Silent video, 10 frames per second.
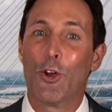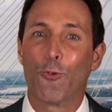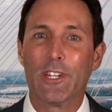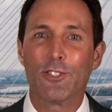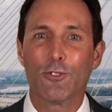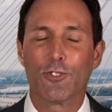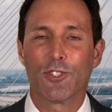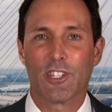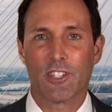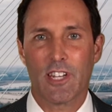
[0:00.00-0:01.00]

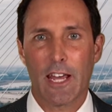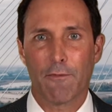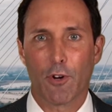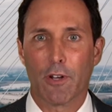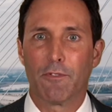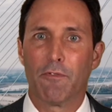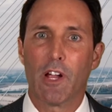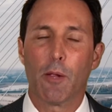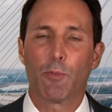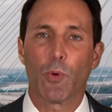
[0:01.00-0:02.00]
researchers at Stanford have
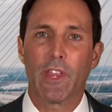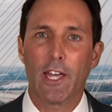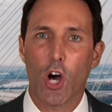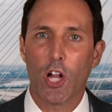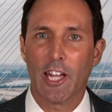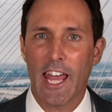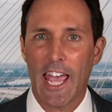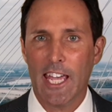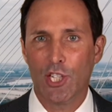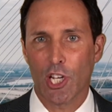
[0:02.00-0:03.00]
developed what they call an
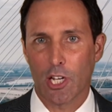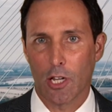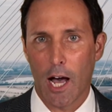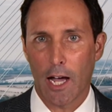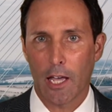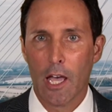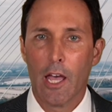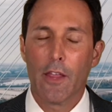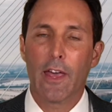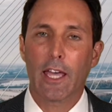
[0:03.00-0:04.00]
aging clock
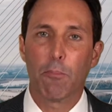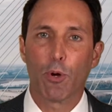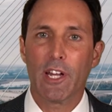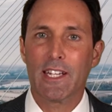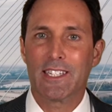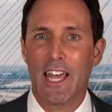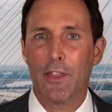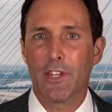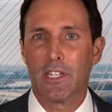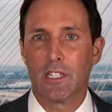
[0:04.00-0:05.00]
that can predict
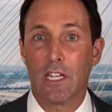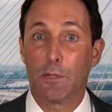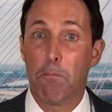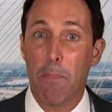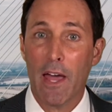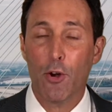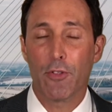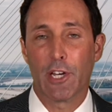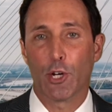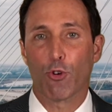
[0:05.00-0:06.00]
death and disease better
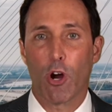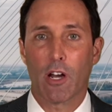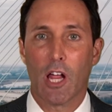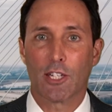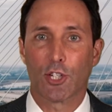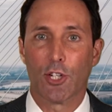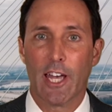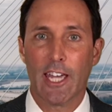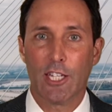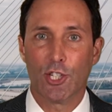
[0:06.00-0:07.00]
than your chronological
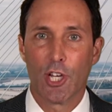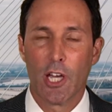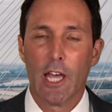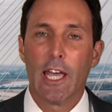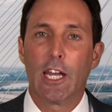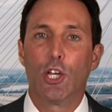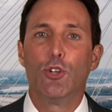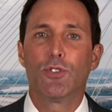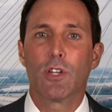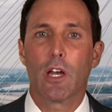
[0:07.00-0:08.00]
age. In a
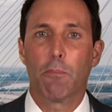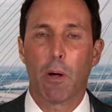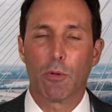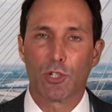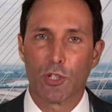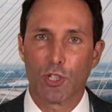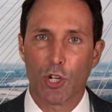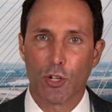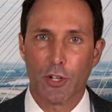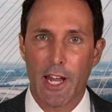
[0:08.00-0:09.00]
new study published in the
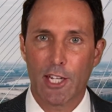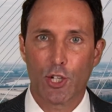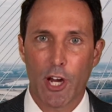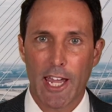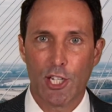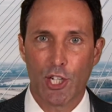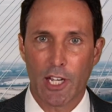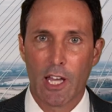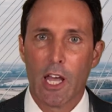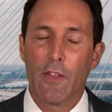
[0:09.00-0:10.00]
journal Nature
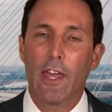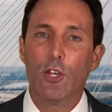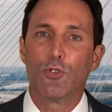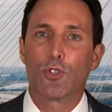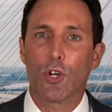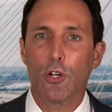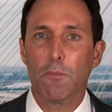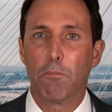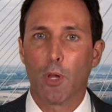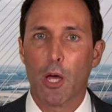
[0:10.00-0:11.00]
Aging, they used
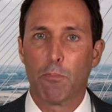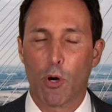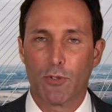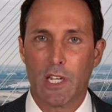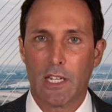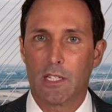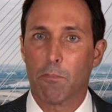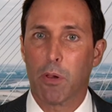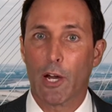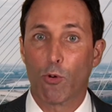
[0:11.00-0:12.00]
certain blood proteins
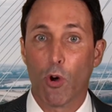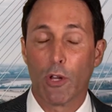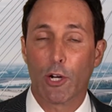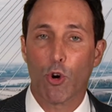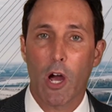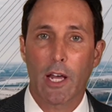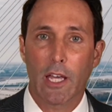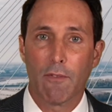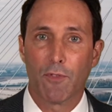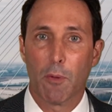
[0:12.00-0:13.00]
that play a role in
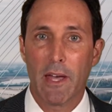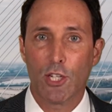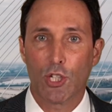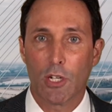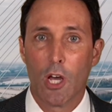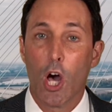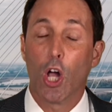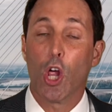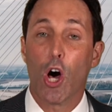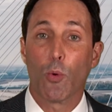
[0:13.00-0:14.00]
chronic inflammation,
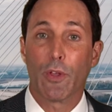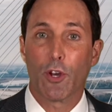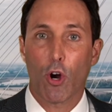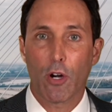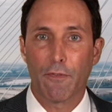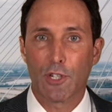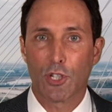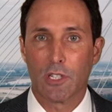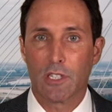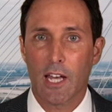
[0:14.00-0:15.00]
along with an
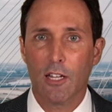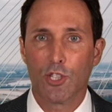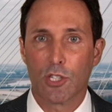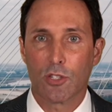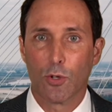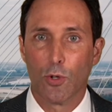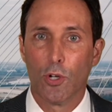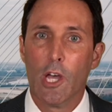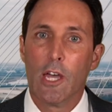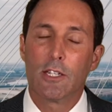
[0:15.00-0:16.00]
artificial intelligence
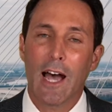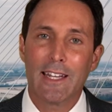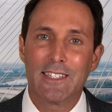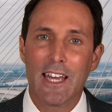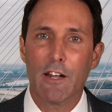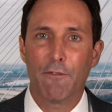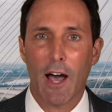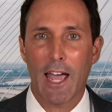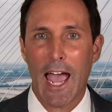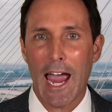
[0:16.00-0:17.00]
tool to
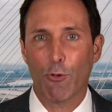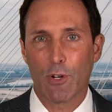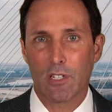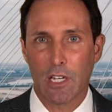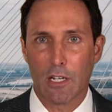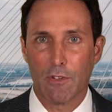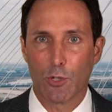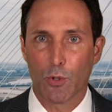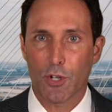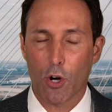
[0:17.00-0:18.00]
identify at-risk
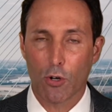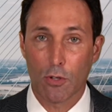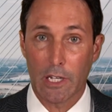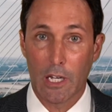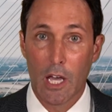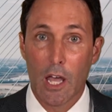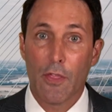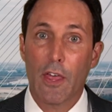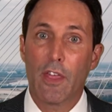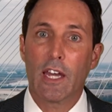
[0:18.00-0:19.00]
individuals early.
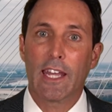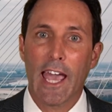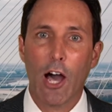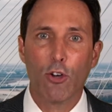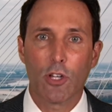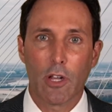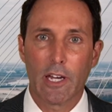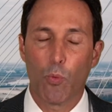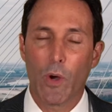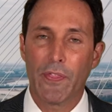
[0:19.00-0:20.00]
They then
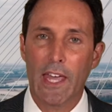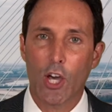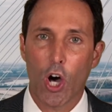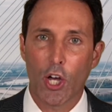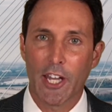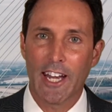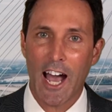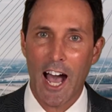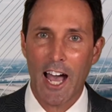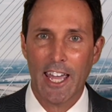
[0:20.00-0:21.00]
calculated what they called an
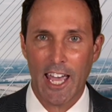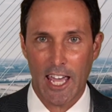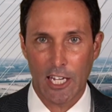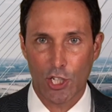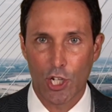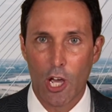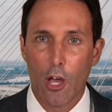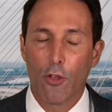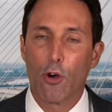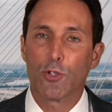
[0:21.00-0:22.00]
iAge.
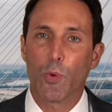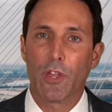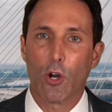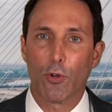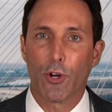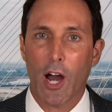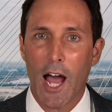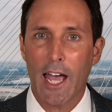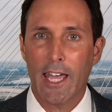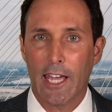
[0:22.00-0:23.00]
Those with an older
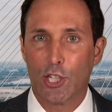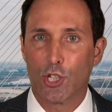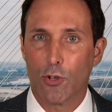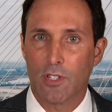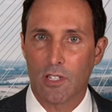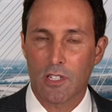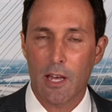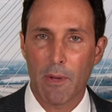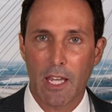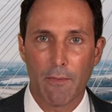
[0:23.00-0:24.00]
iAge showed
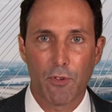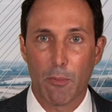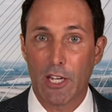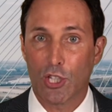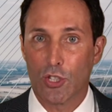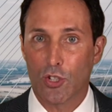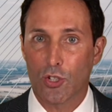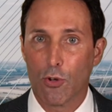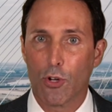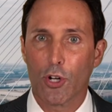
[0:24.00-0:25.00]
systemic inflammation
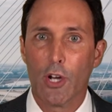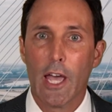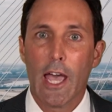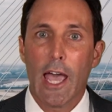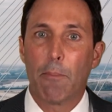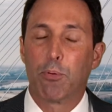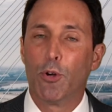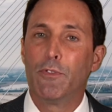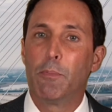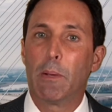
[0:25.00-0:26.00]
sooner and
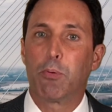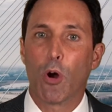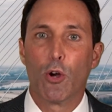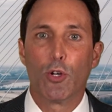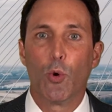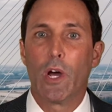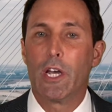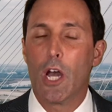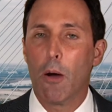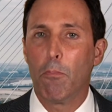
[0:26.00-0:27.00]
proved to be prone to a
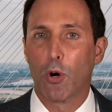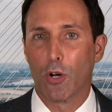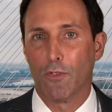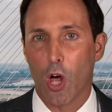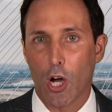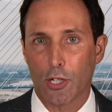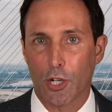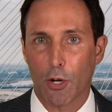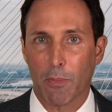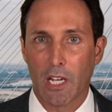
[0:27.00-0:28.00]
number of
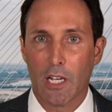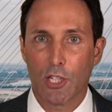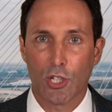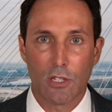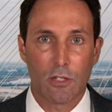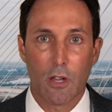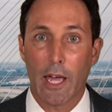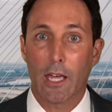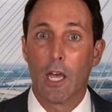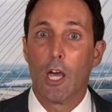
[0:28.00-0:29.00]
long-term conditions
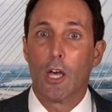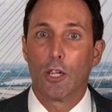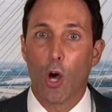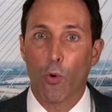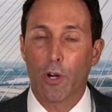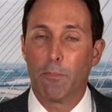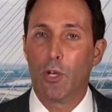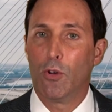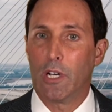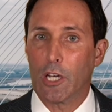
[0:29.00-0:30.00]
like lowered
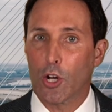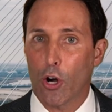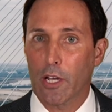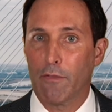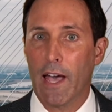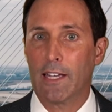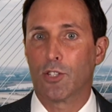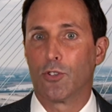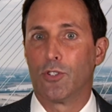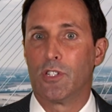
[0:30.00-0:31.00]
immunity,
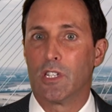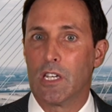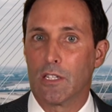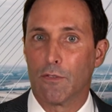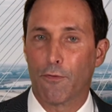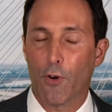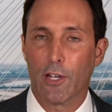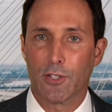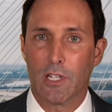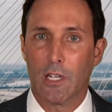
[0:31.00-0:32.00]
cardiovascular disease, and
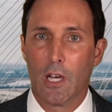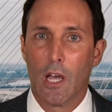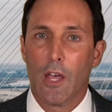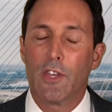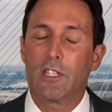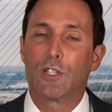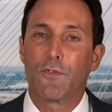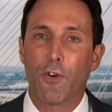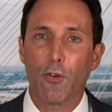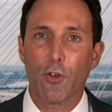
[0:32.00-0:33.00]
frailty. This is
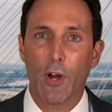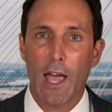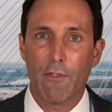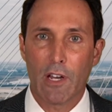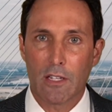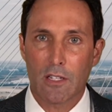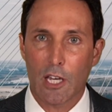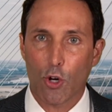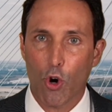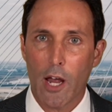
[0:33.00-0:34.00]
further evidence
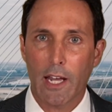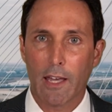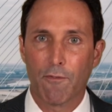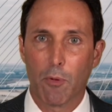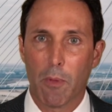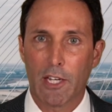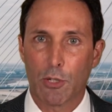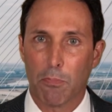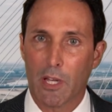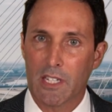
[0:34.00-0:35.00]
that chronic
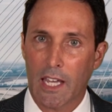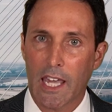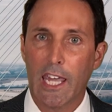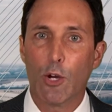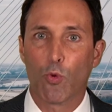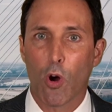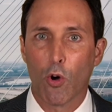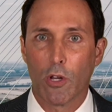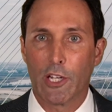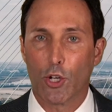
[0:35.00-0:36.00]
inflammation plays a key
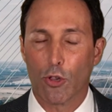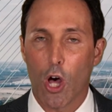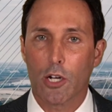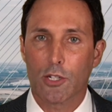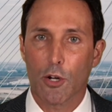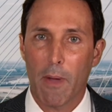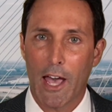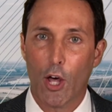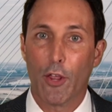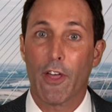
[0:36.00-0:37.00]
role in your long-term
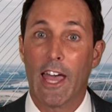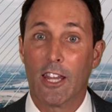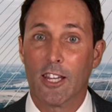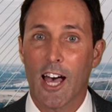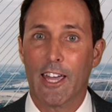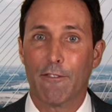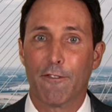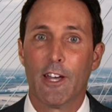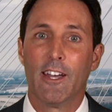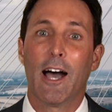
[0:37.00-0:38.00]
health and
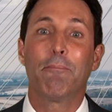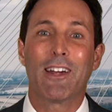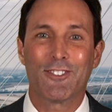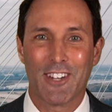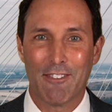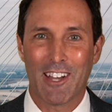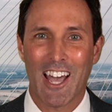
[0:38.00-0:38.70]
life. I'm Dr. David